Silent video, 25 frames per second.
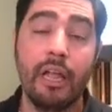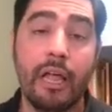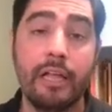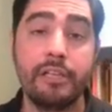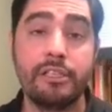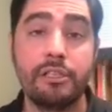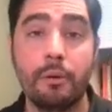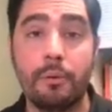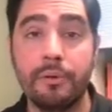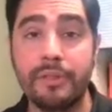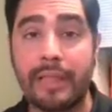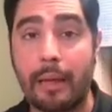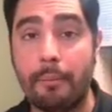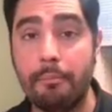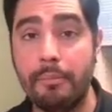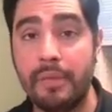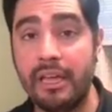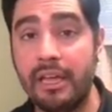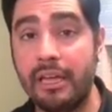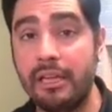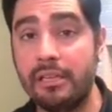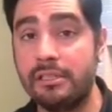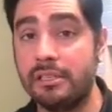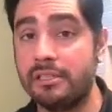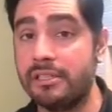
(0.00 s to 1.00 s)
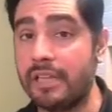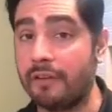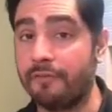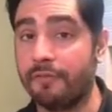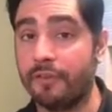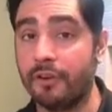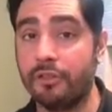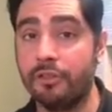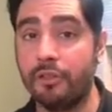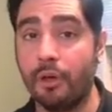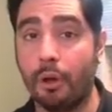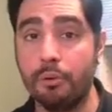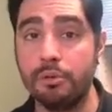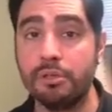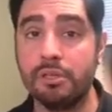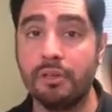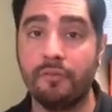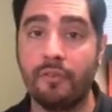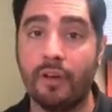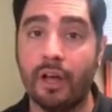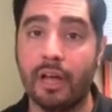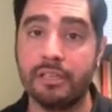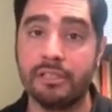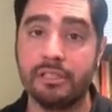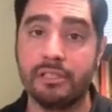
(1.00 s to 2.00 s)
And so what that means is that for those
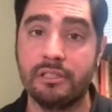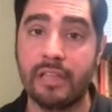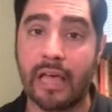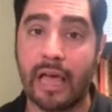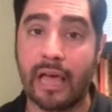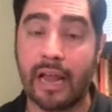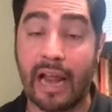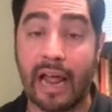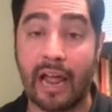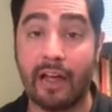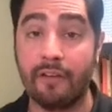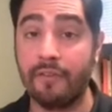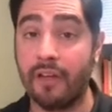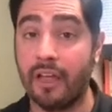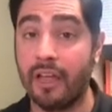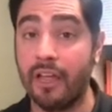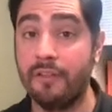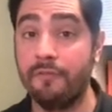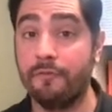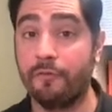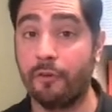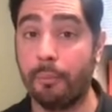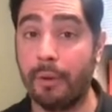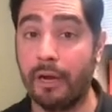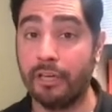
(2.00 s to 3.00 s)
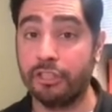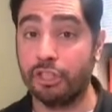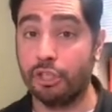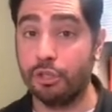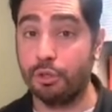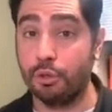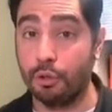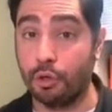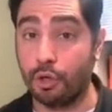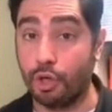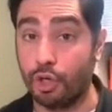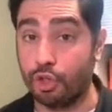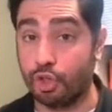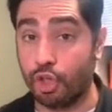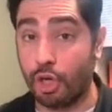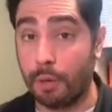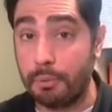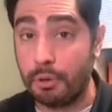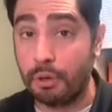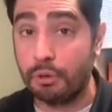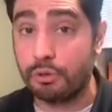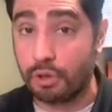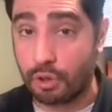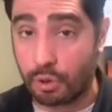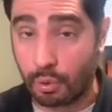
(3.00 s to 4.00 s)
of us that have information to
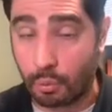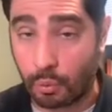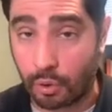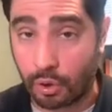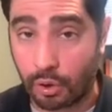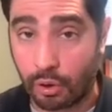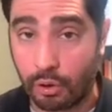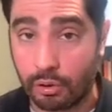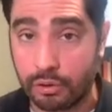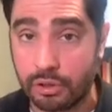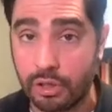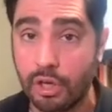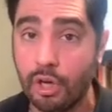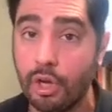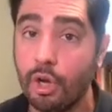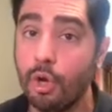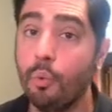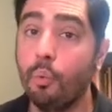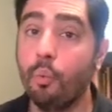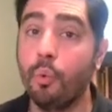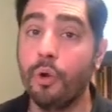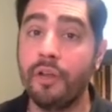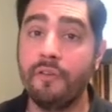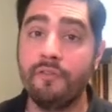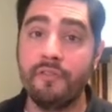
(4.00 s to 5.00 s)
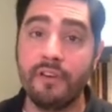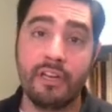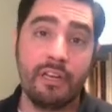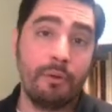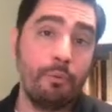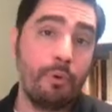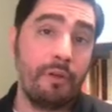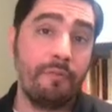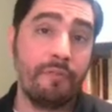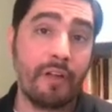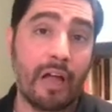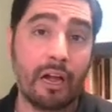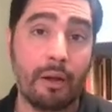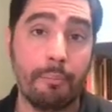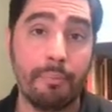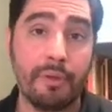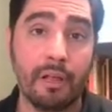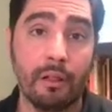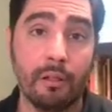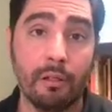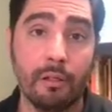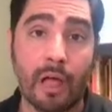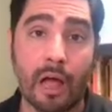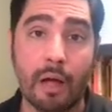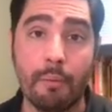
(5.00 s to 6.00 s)
contribute to the world, we've got to be
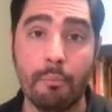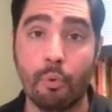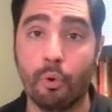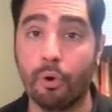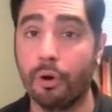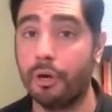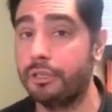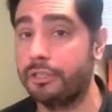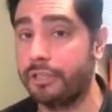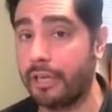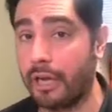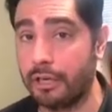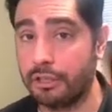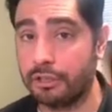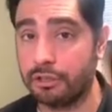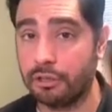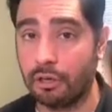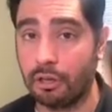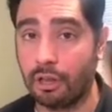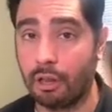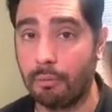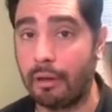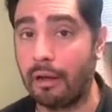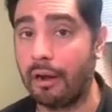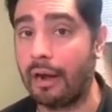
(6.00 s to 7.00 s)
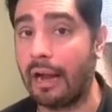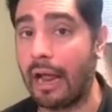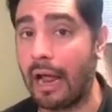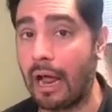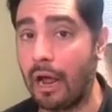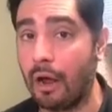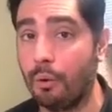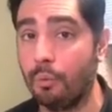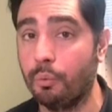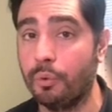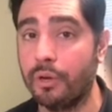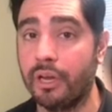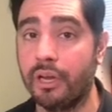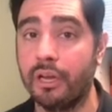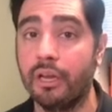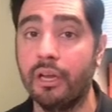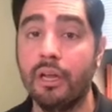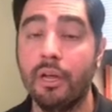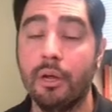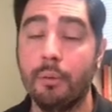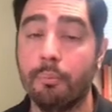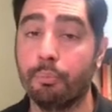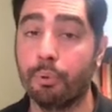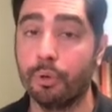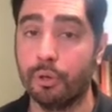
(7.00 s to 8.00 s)
a lot more intentional about how we
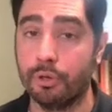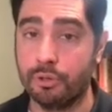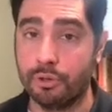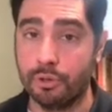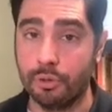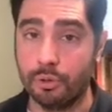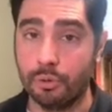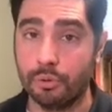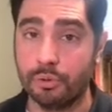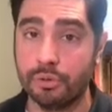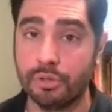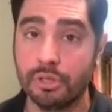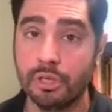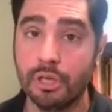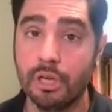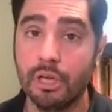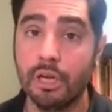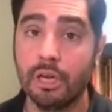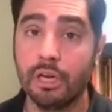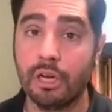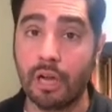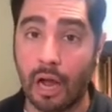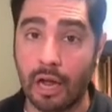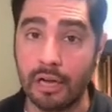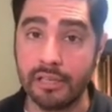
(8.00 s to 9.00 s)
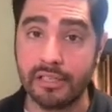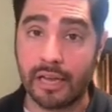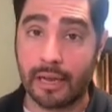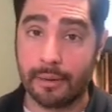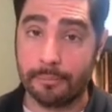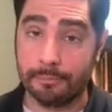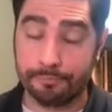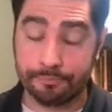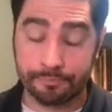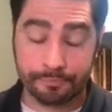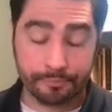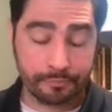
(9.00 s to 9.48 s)
produce content.